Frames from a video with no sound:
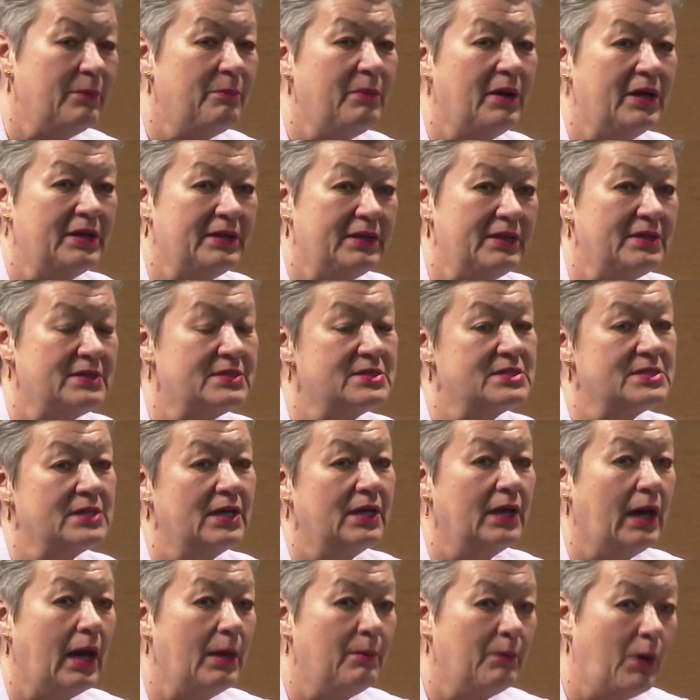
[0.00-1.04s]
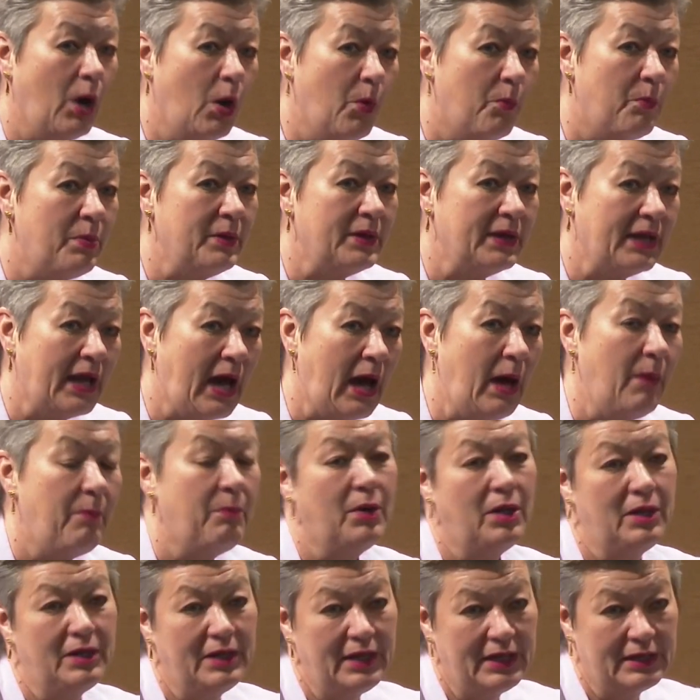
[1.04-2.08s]
but it's I'm opening up
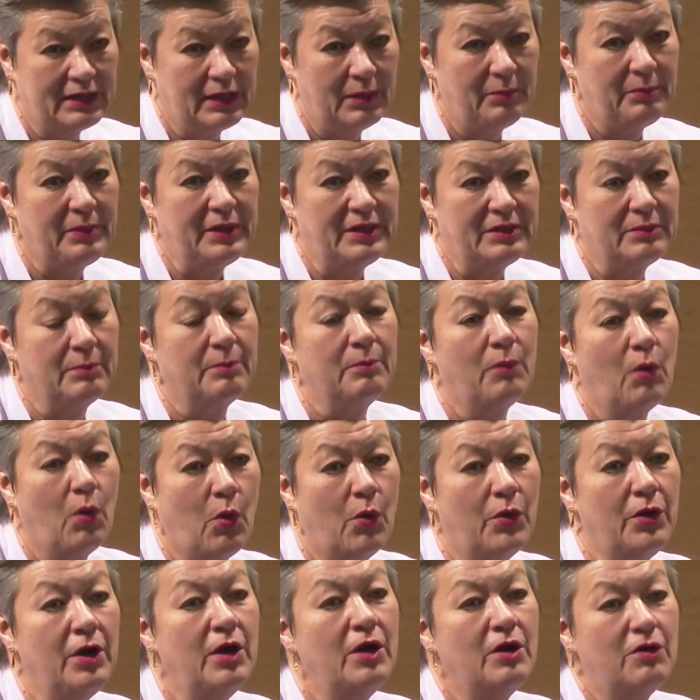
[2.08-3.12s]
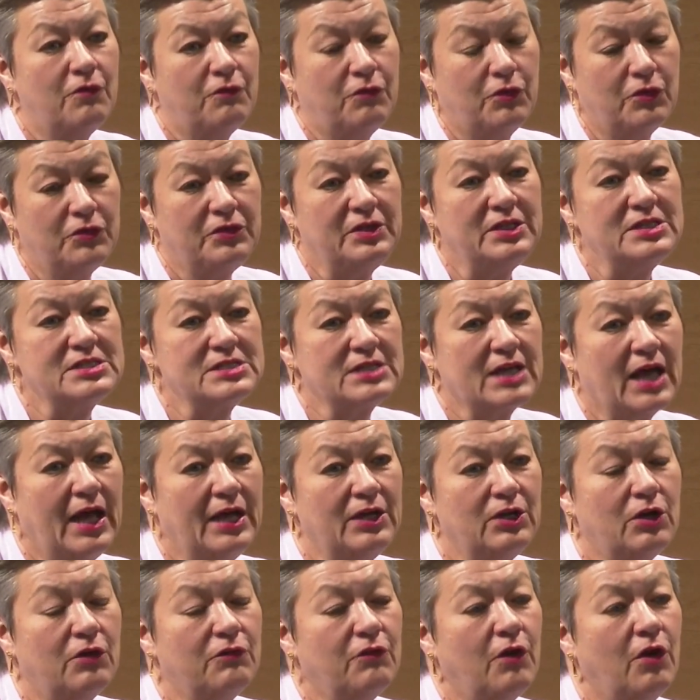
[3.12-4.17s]
a little bit more for these
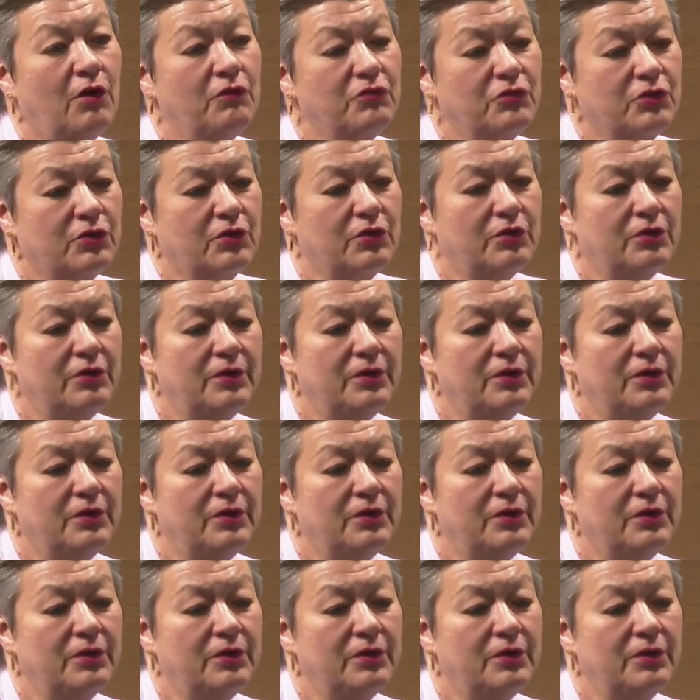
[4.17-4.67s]
kind of